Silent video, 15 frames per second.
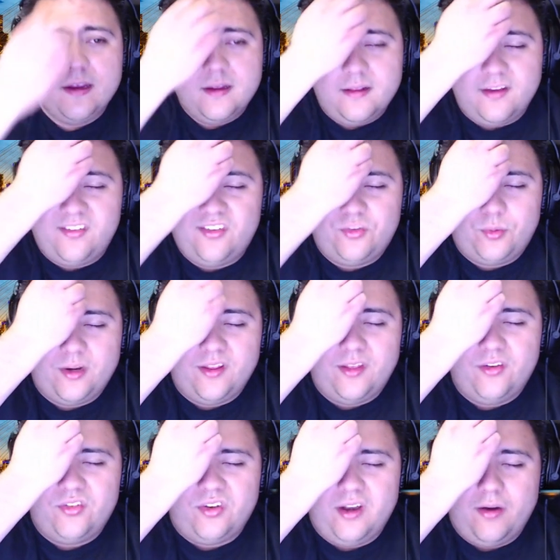this is one of
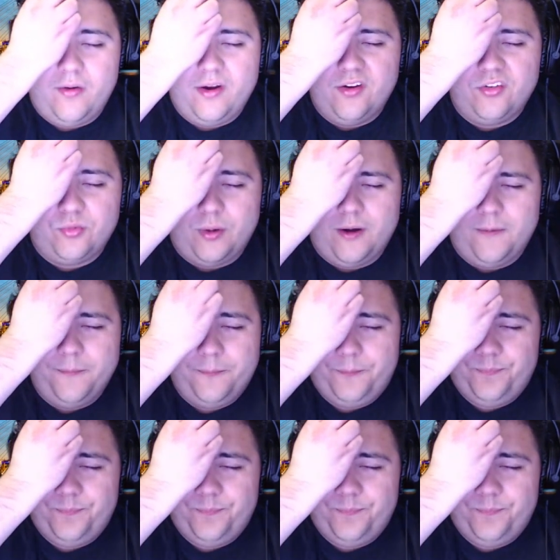those scenarios where